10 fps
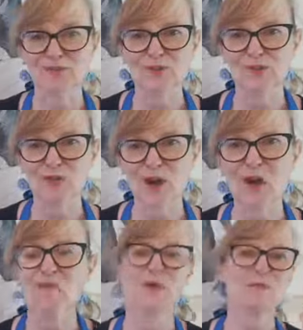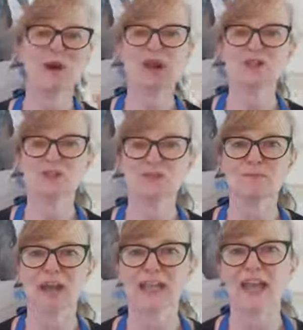look right, we might
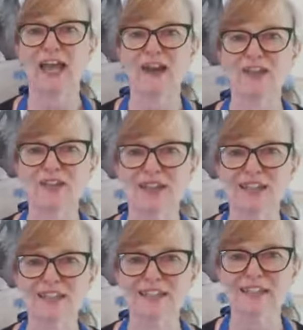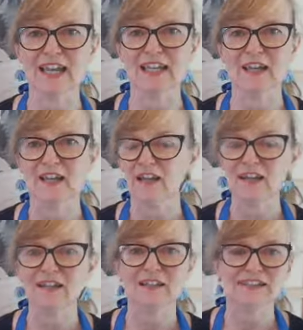just back out and say,
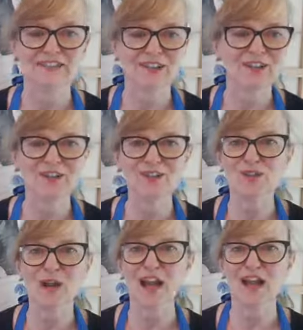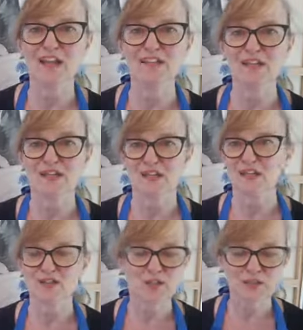no, too hard,
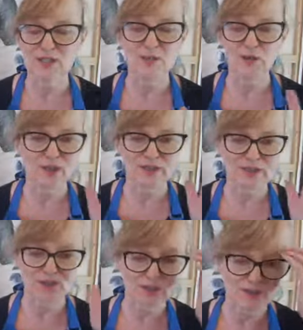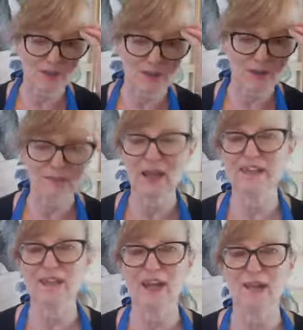too much work to be able to
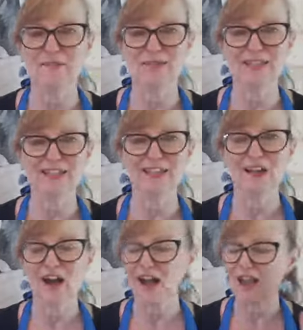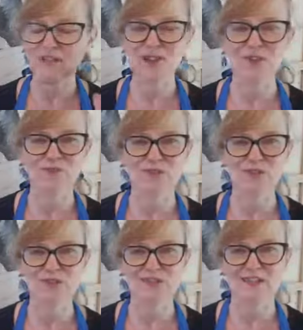make that happen. I haven't got the
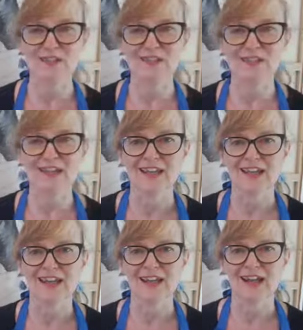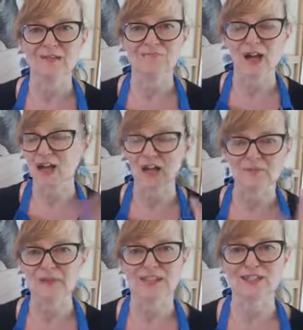resources.
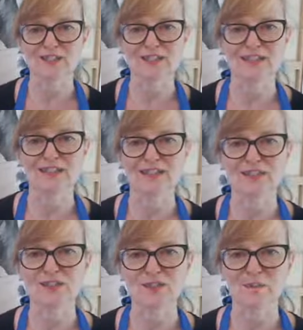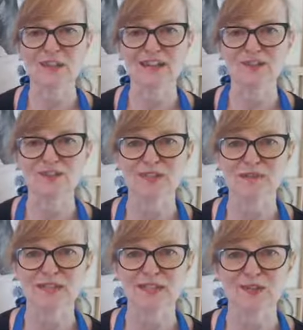I better just stop that and do
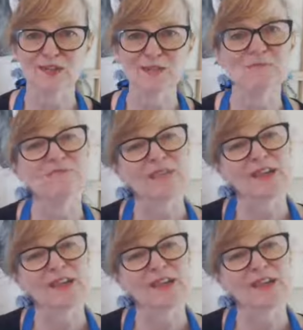something else.